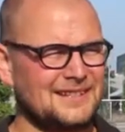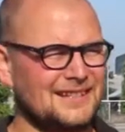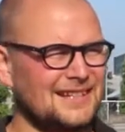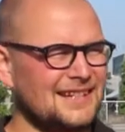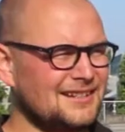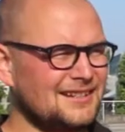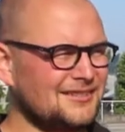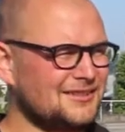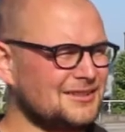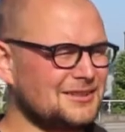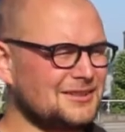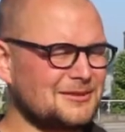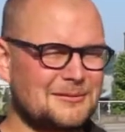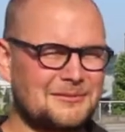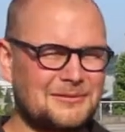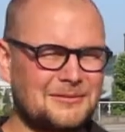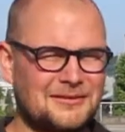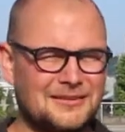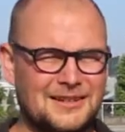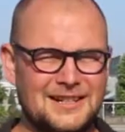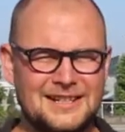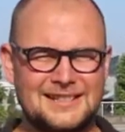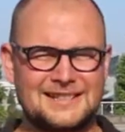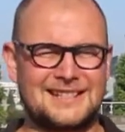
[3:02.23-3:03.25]
E92
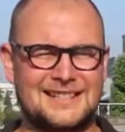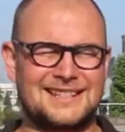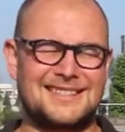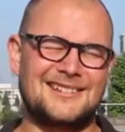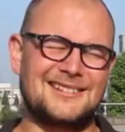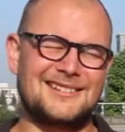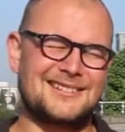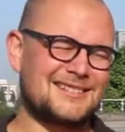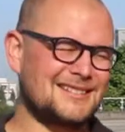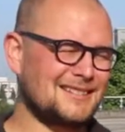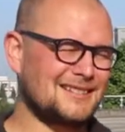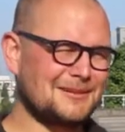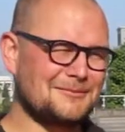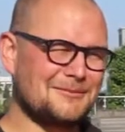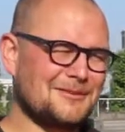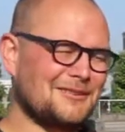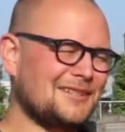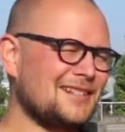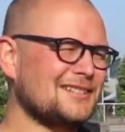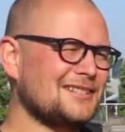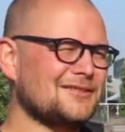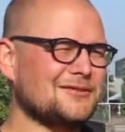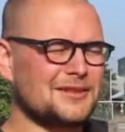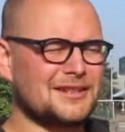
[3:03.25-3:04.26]
M3s, E36
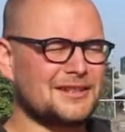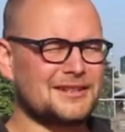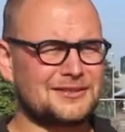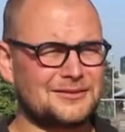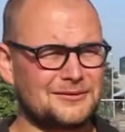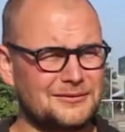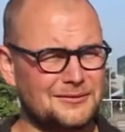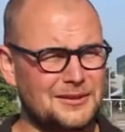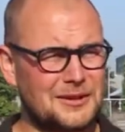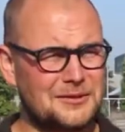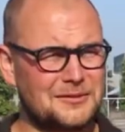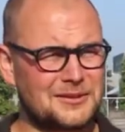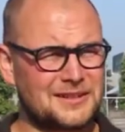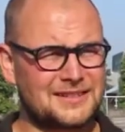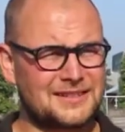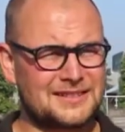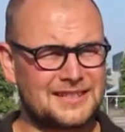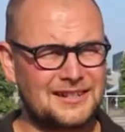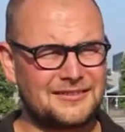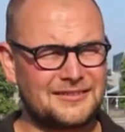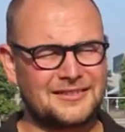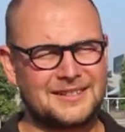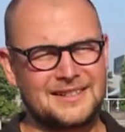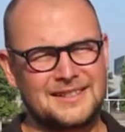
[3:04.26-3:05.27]
M3s, all that sort of older
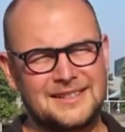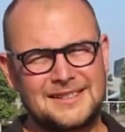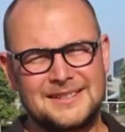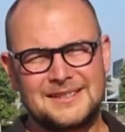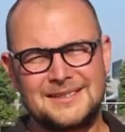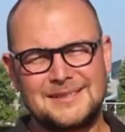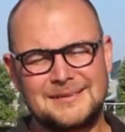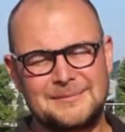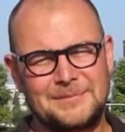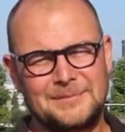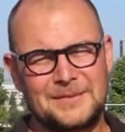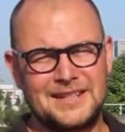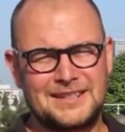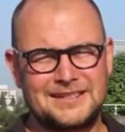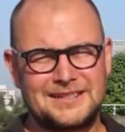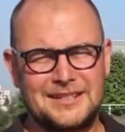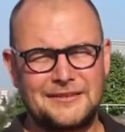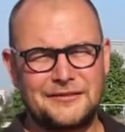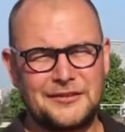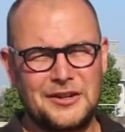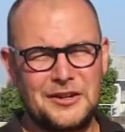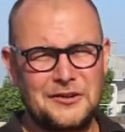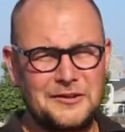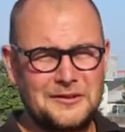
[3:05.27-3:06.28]
stuff. It's
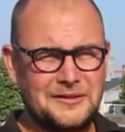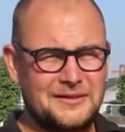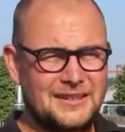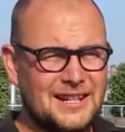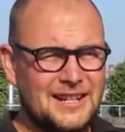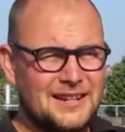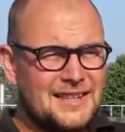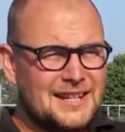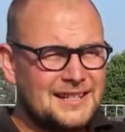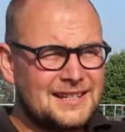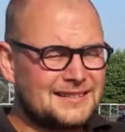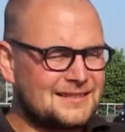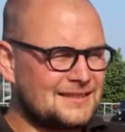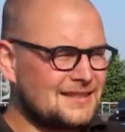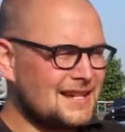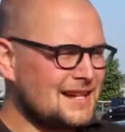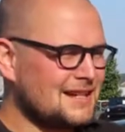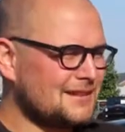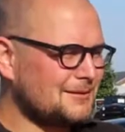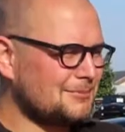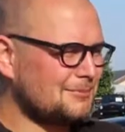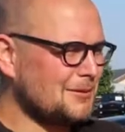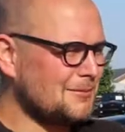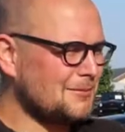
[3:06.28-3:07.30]
difficult,
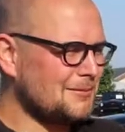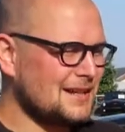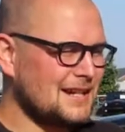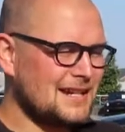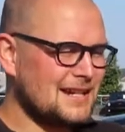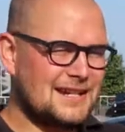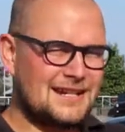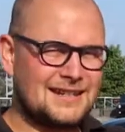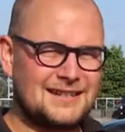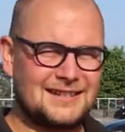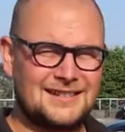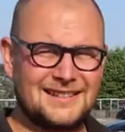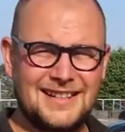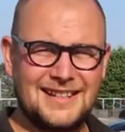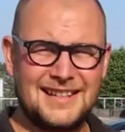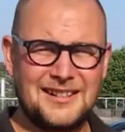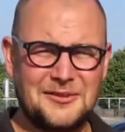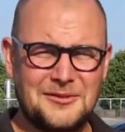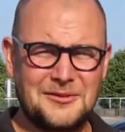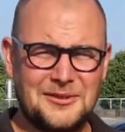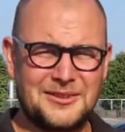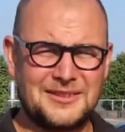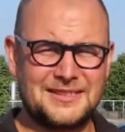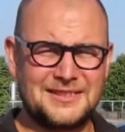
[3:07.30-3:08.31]
that's probably, in
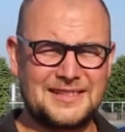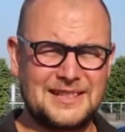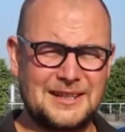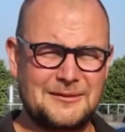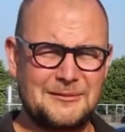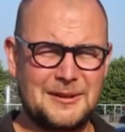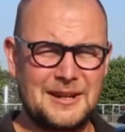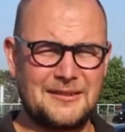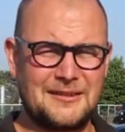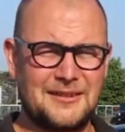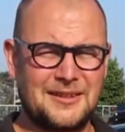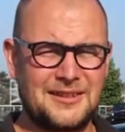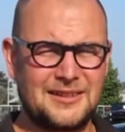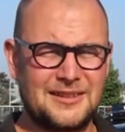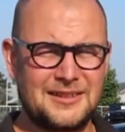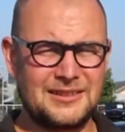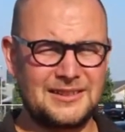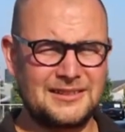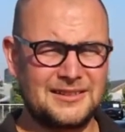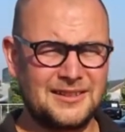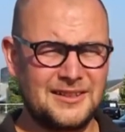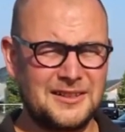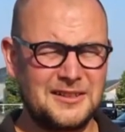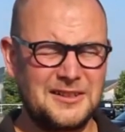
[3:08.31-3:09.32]
all honesty, where our
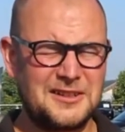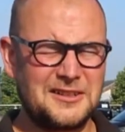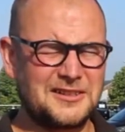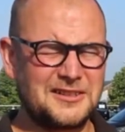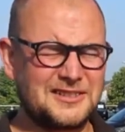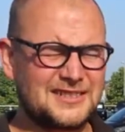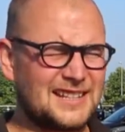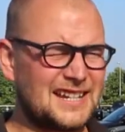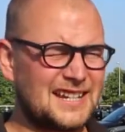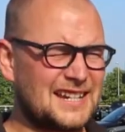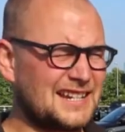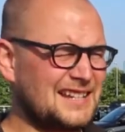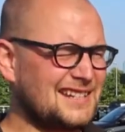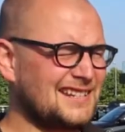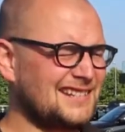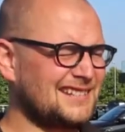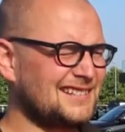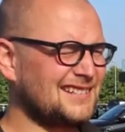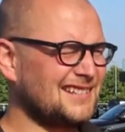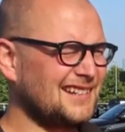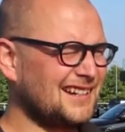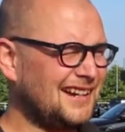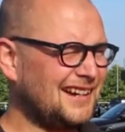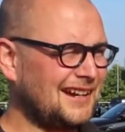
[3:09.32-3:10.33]
hearts lay.
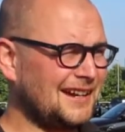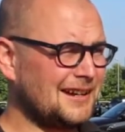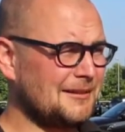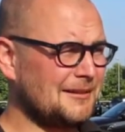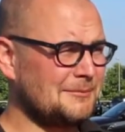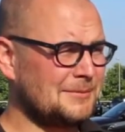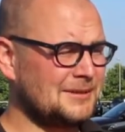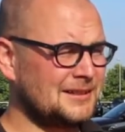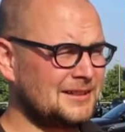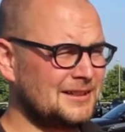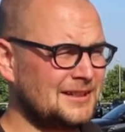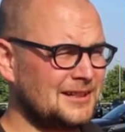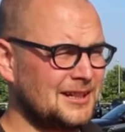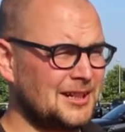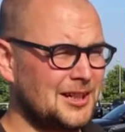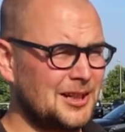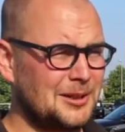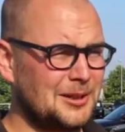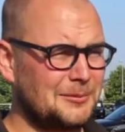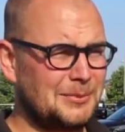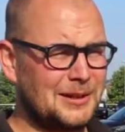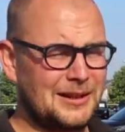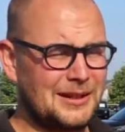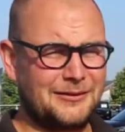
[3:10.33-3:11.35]

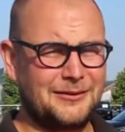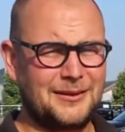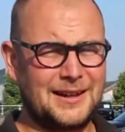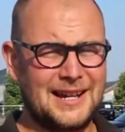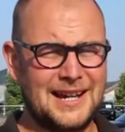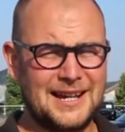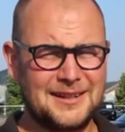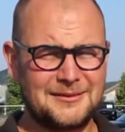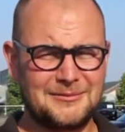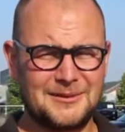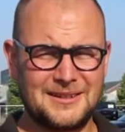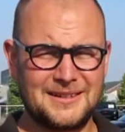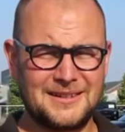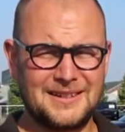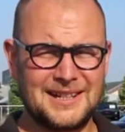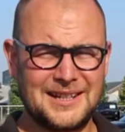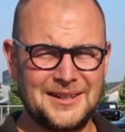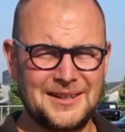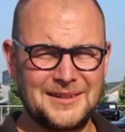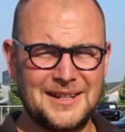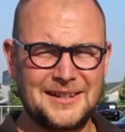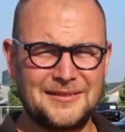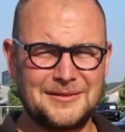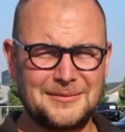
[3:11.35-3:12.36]
But if we had one,
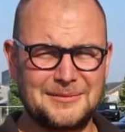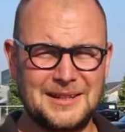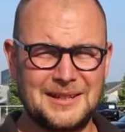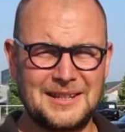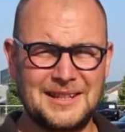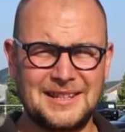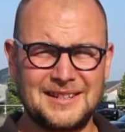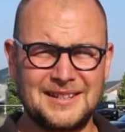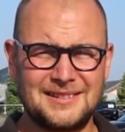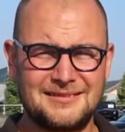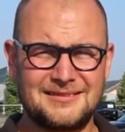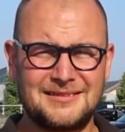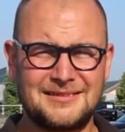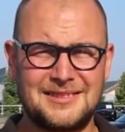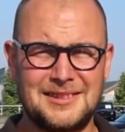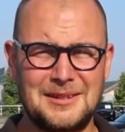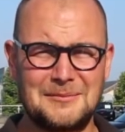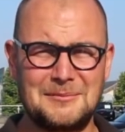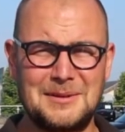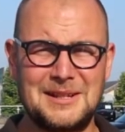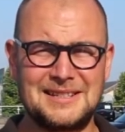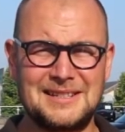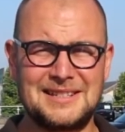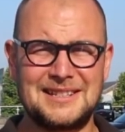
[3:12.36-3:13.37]
it would have to be the
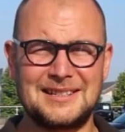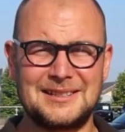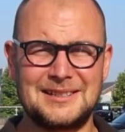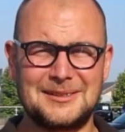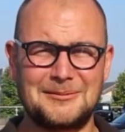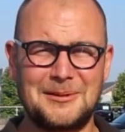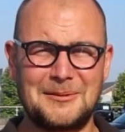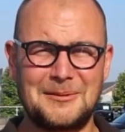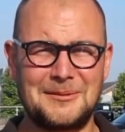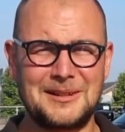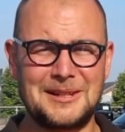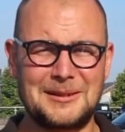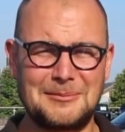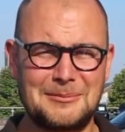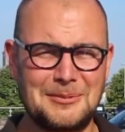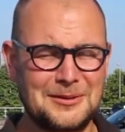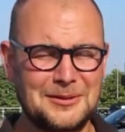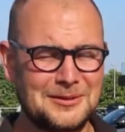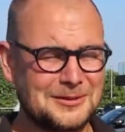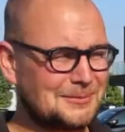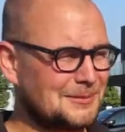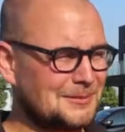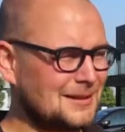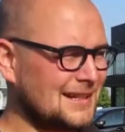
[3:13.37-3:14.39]
mintiest one we could
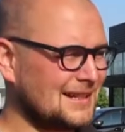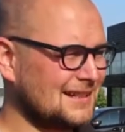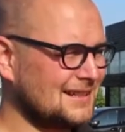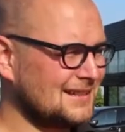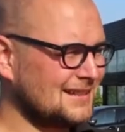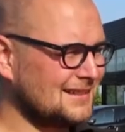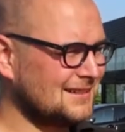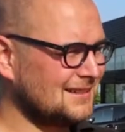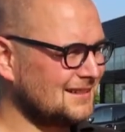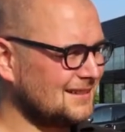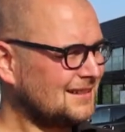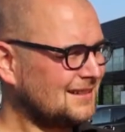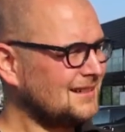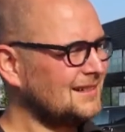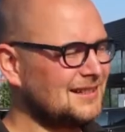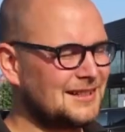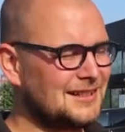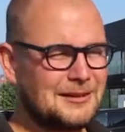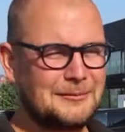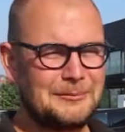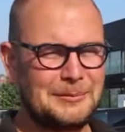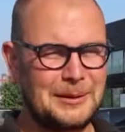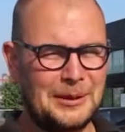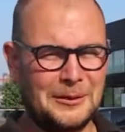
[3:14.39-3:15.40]
possibly
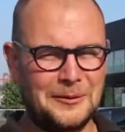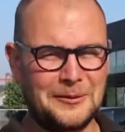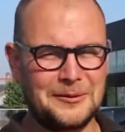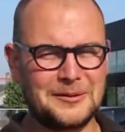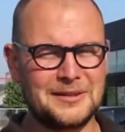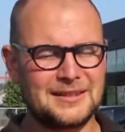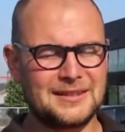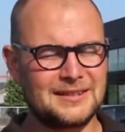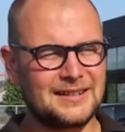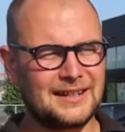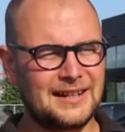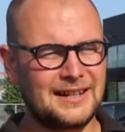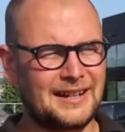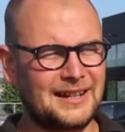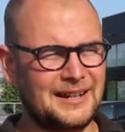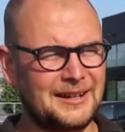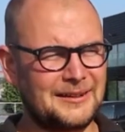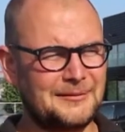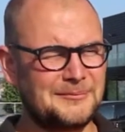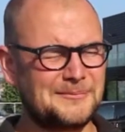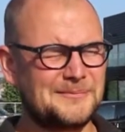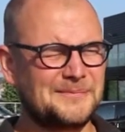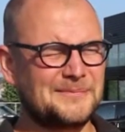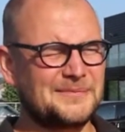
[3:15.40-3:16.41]
build,
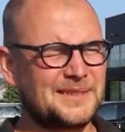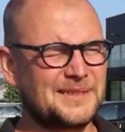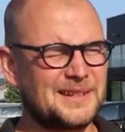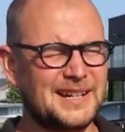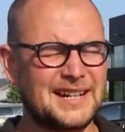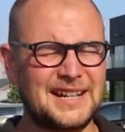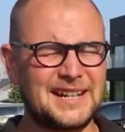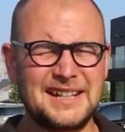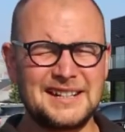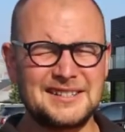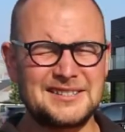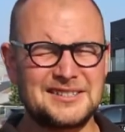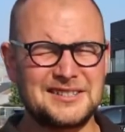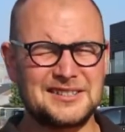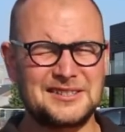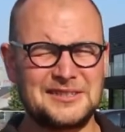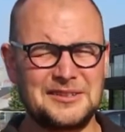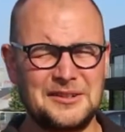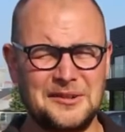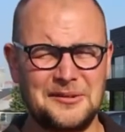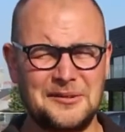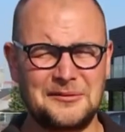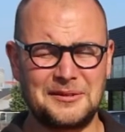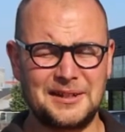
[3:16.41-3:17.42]
and it's just
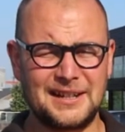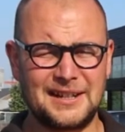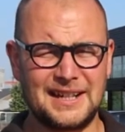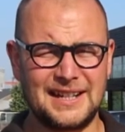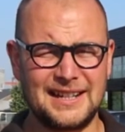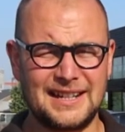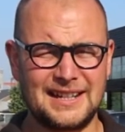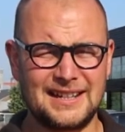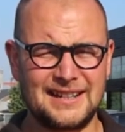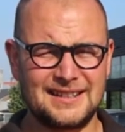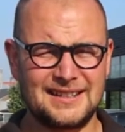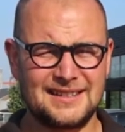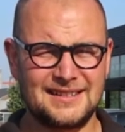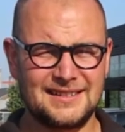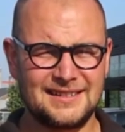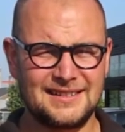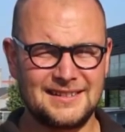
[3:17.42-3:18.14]
not really a